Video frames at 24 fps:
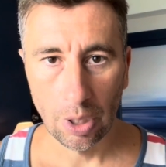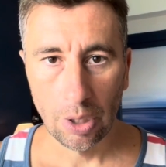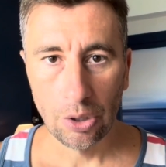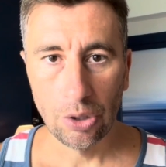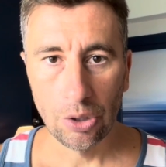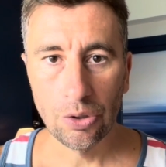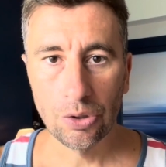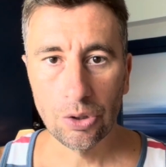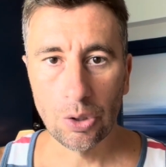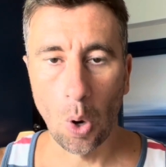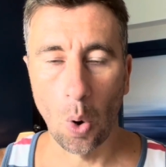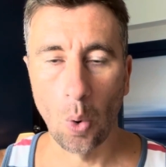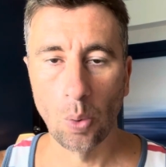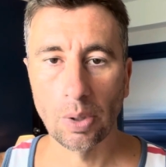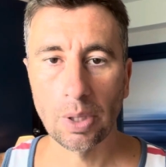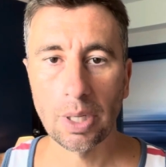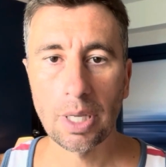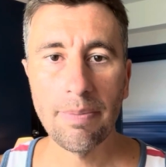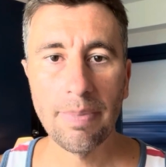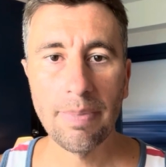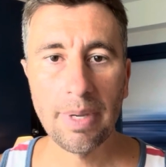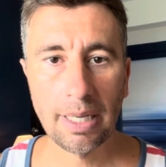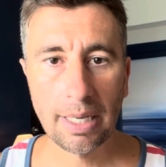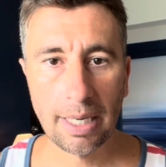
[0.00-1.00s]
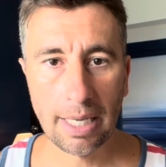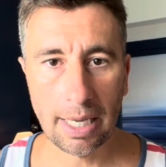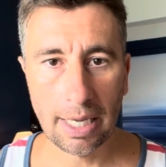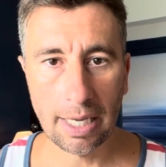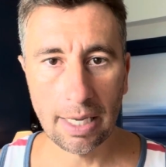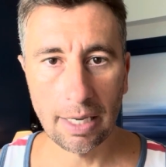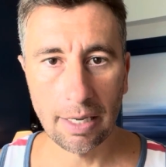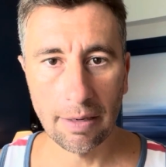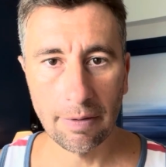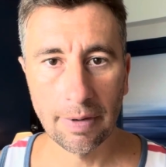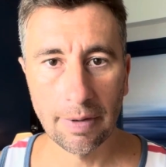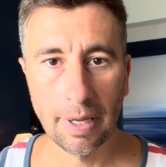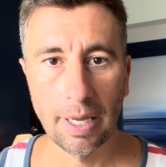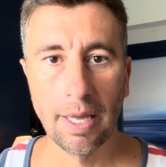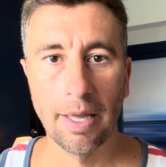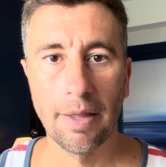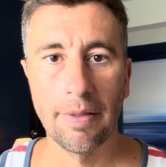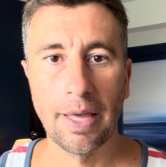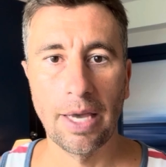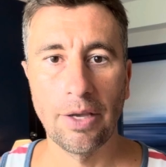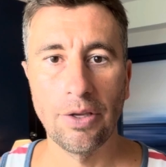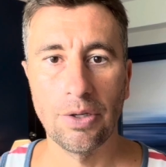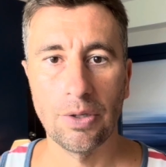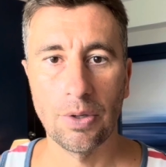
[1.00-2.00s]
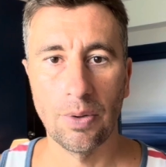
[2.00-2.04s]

You totally believe that you're